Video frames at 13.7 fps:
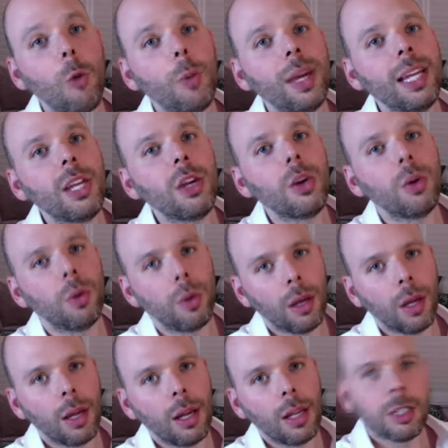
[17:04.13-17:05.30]
helping you
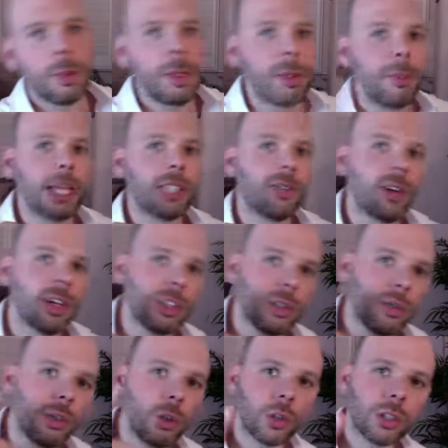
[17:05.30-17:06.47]
to be the best version
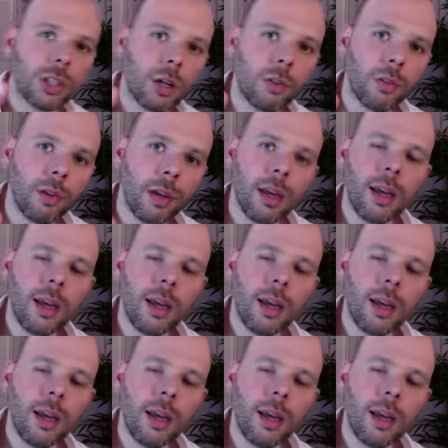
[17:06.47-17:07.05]
of yourself?